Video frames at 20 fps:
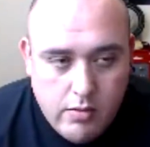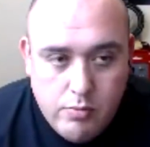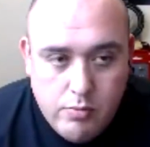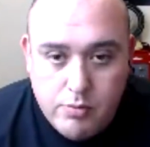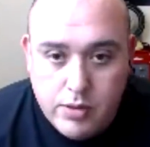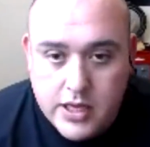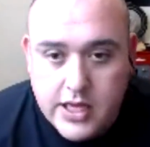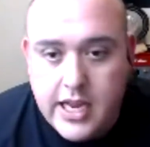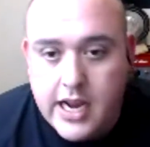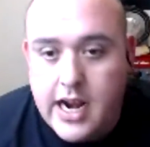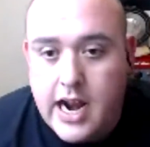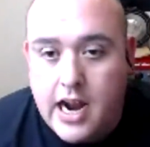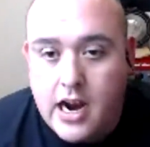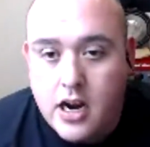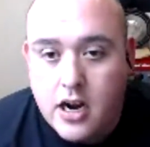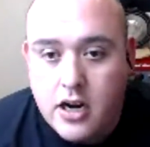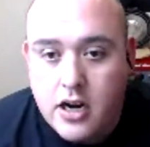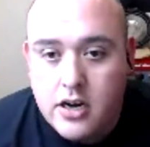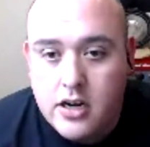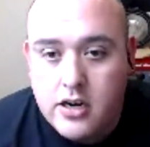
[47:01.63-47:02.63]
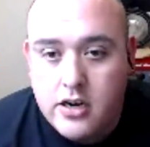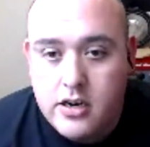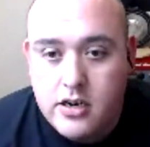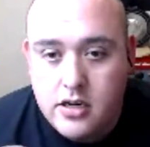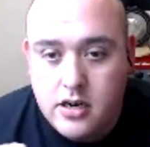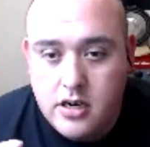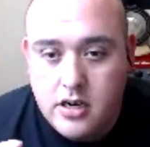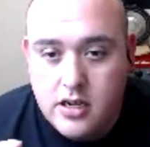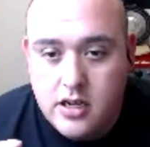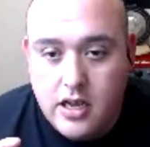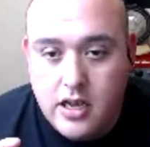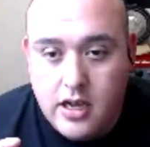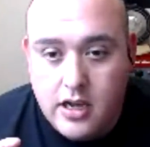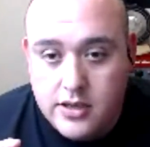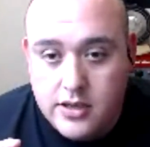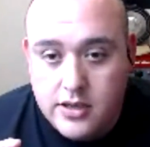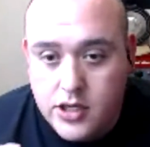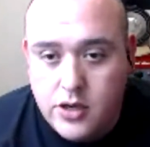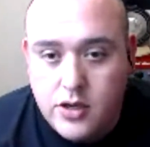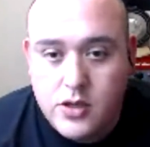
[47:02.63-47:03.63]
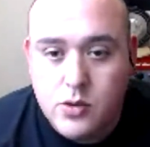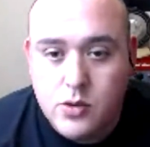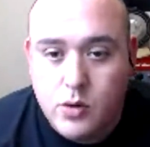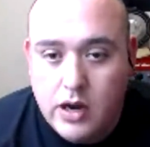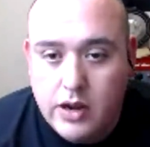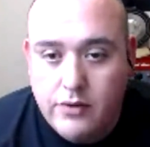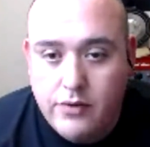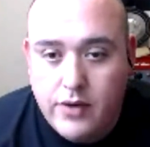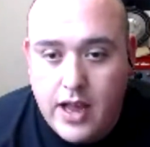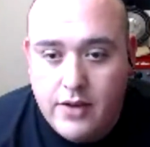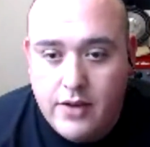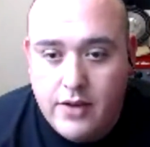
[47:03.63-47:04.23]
But then I heard a 225